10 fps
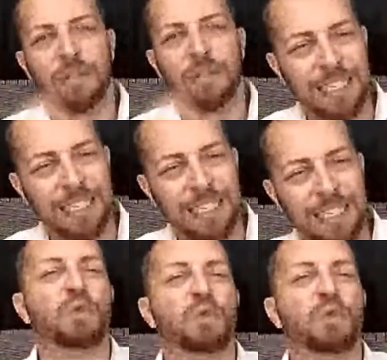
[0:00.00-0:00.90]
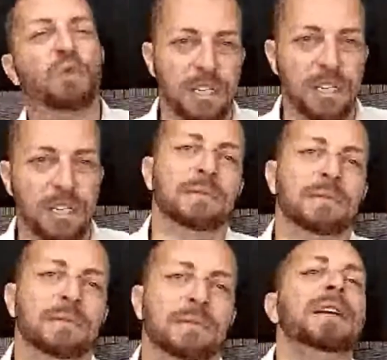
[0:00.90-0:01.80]
the state of
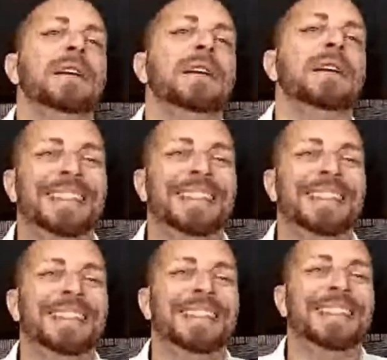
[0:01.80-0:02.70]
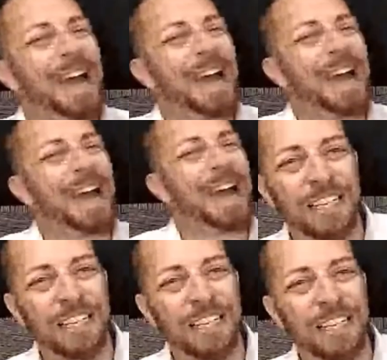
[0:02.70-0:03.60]
Washington, and the United
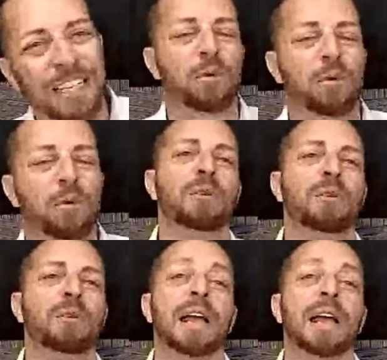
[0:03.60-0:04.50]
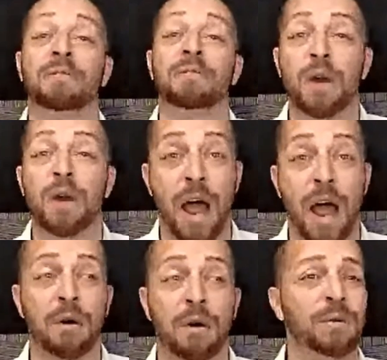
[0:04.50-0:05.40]
States federal government. And for
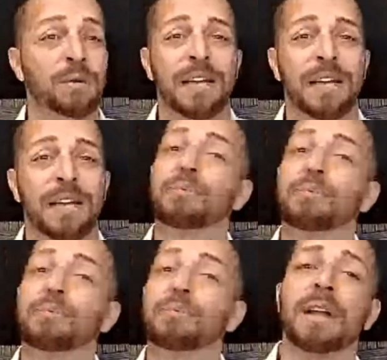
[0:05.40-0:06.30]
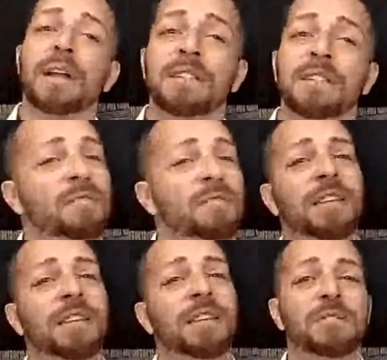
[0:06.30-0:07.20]
now, in protest, if
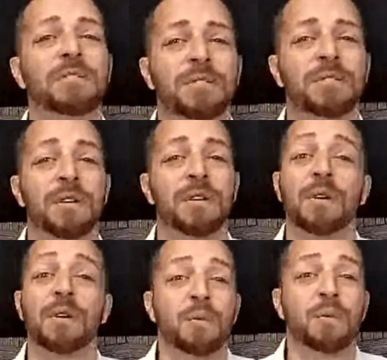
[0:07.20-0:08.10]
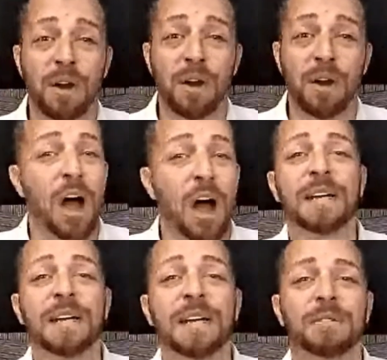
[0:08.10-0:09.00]
nothing else, we are
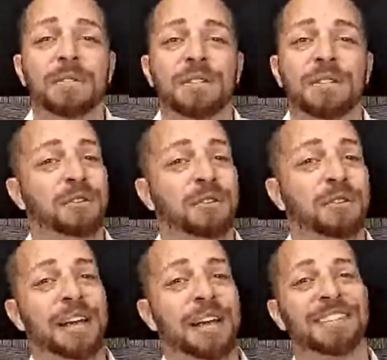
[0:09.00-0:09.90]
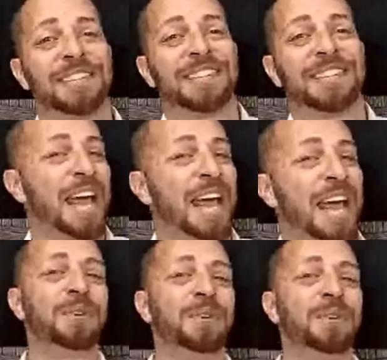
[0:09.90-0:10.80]
opting out to create the
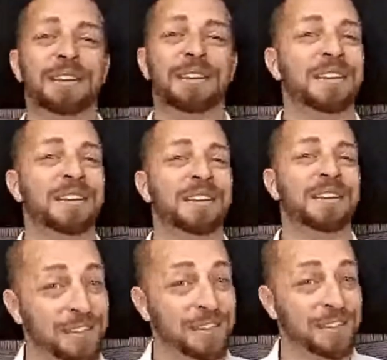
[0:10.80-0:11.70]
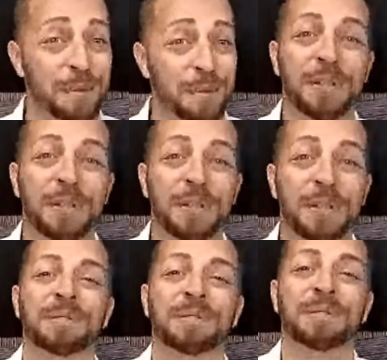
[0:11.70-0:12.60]
Capitol Hill Autonomous
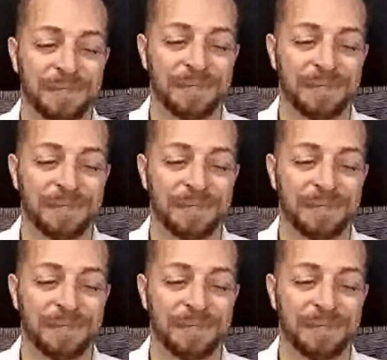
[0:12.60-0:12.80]
Zone.